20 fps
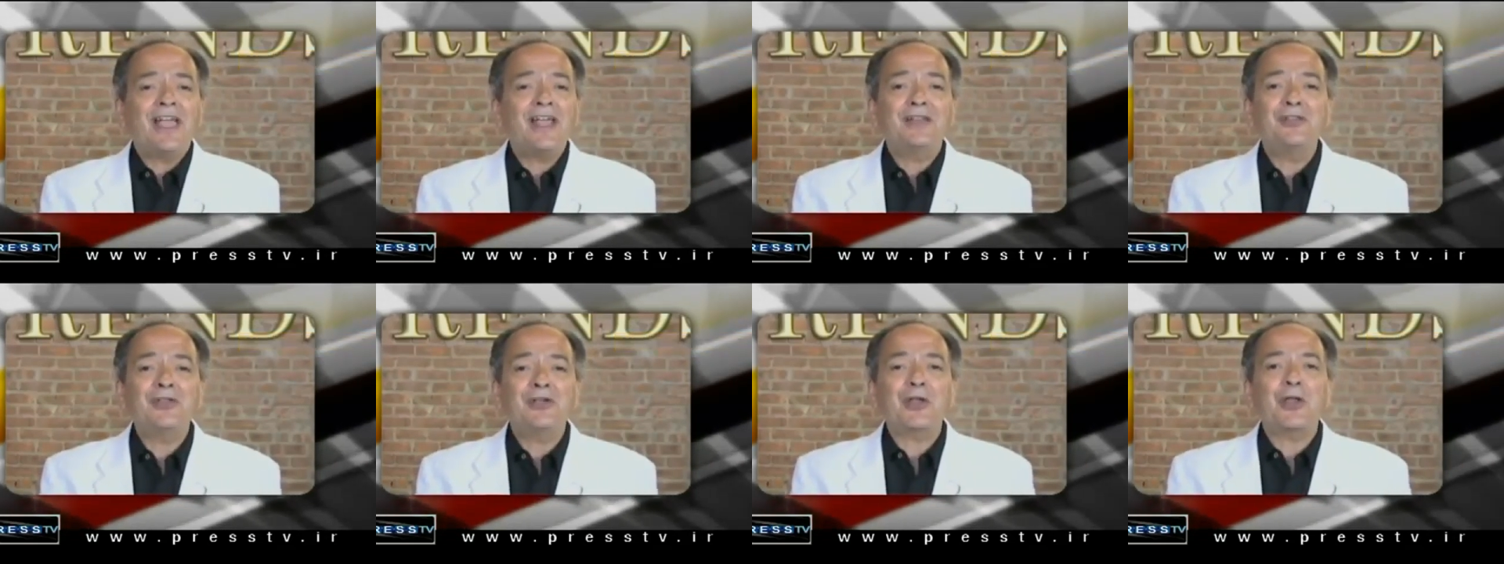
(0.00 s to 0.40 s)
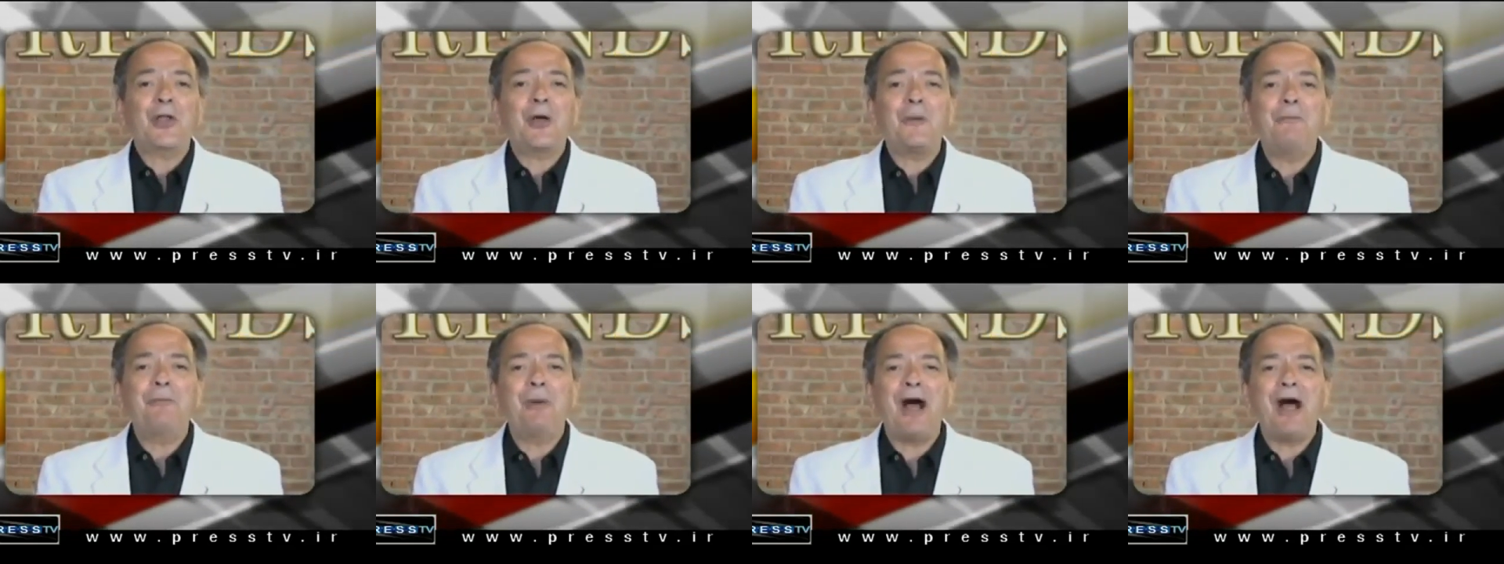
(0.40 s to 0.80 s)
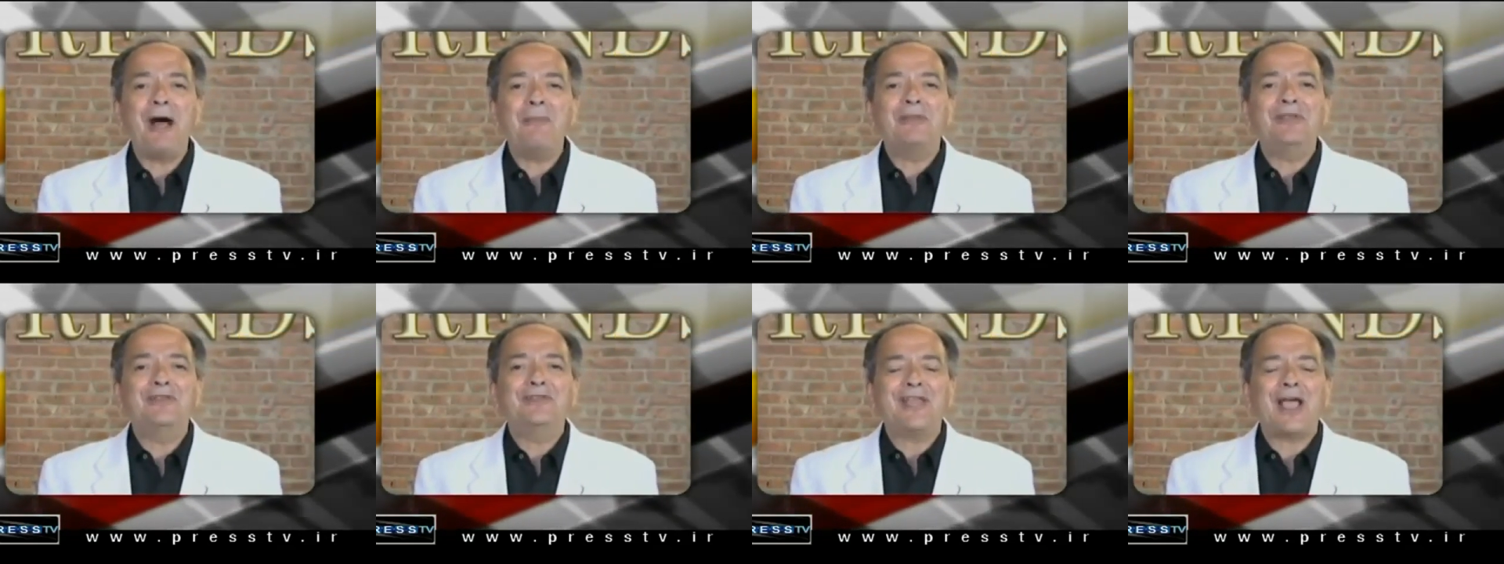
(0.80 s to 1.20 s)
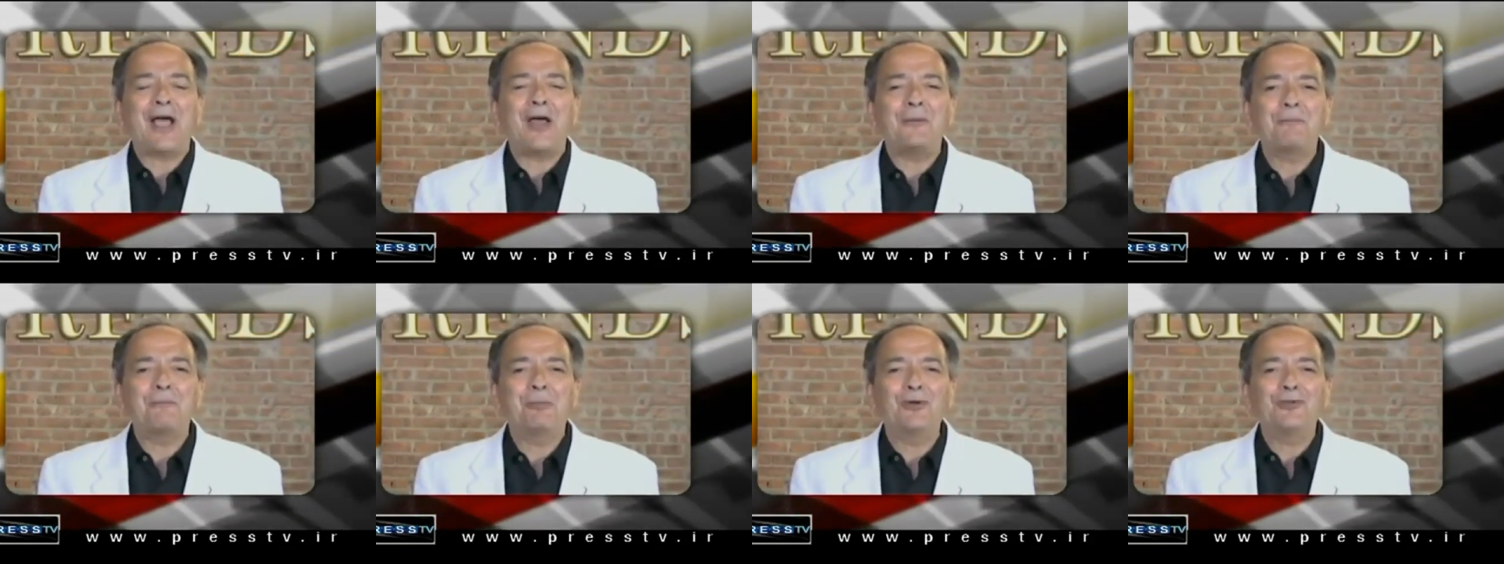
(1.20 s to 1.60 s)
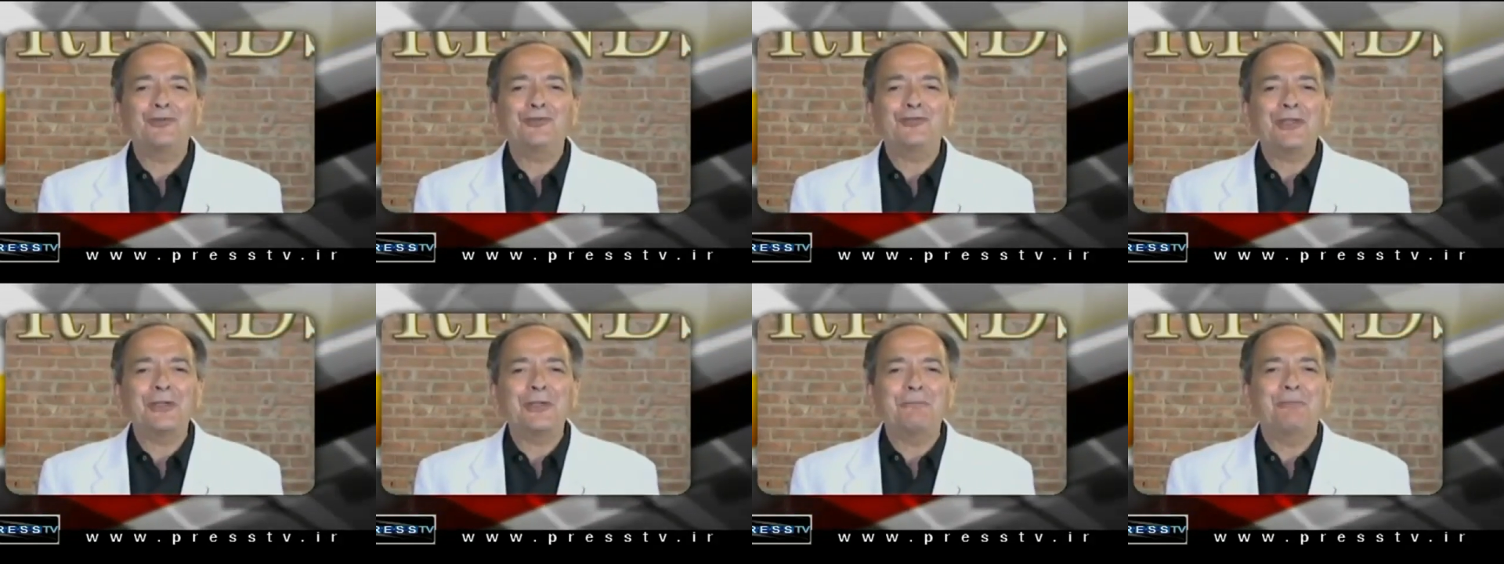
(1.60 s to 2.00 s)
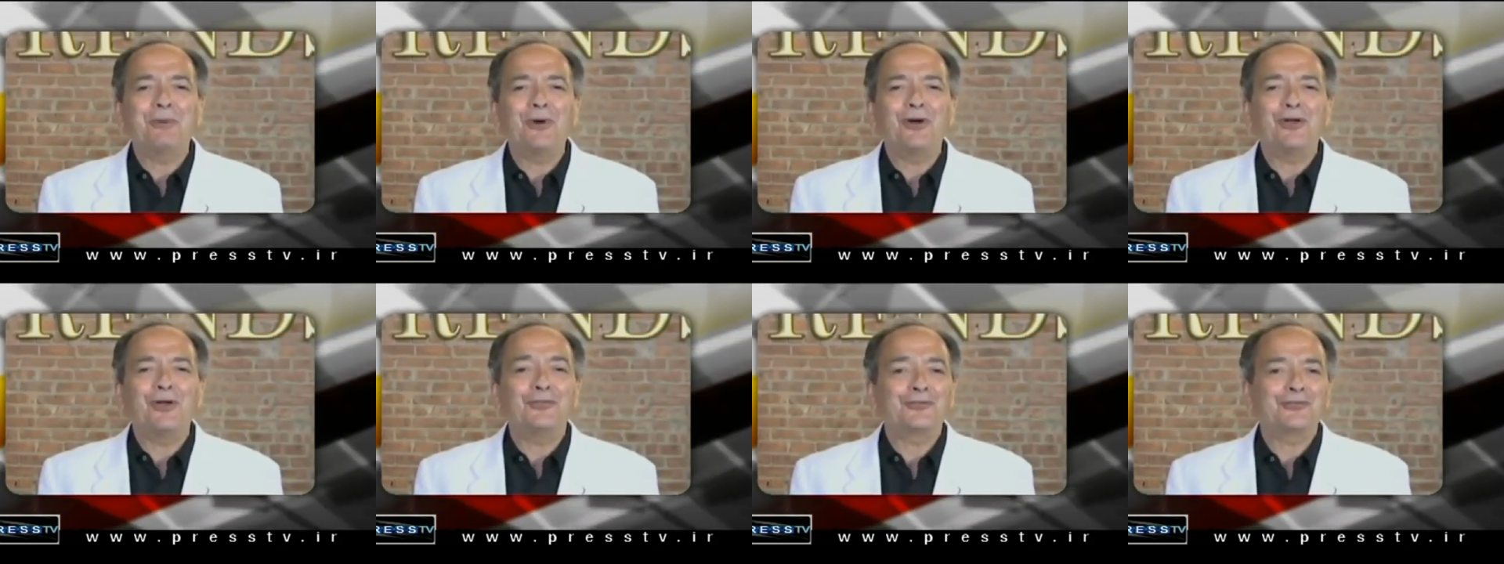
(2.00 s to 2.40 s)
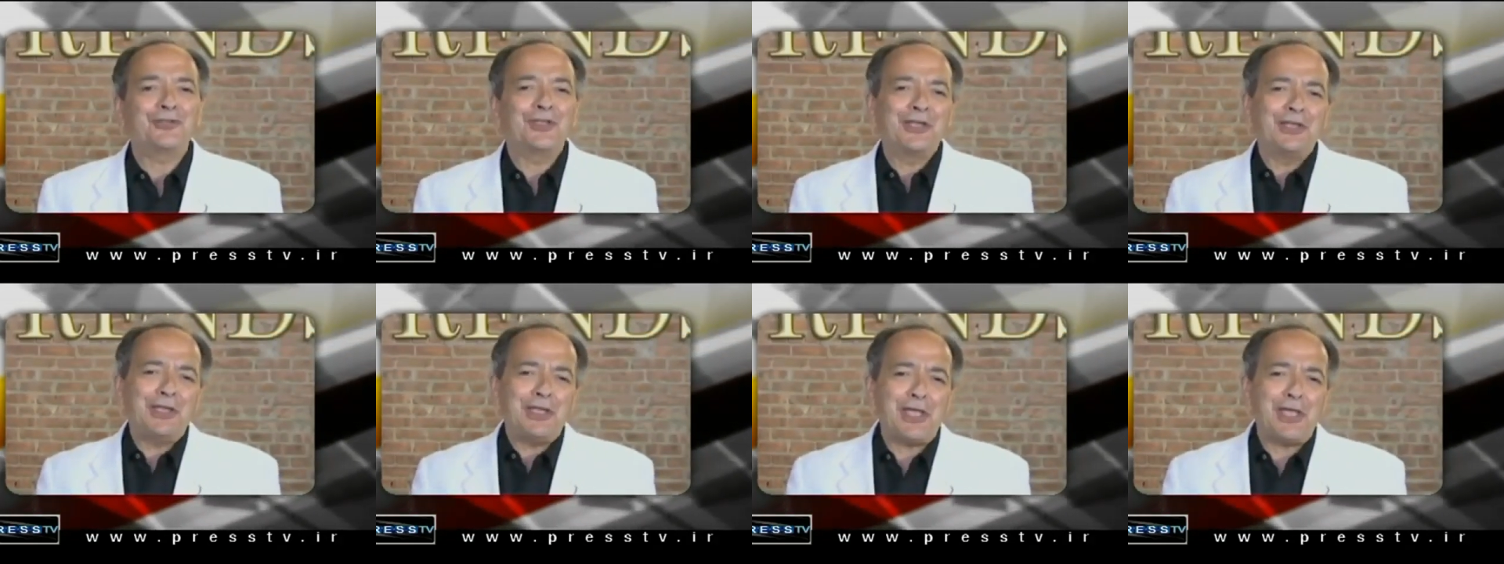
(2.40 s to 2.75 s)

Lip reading: And look at Obama, he's out pushing Bush.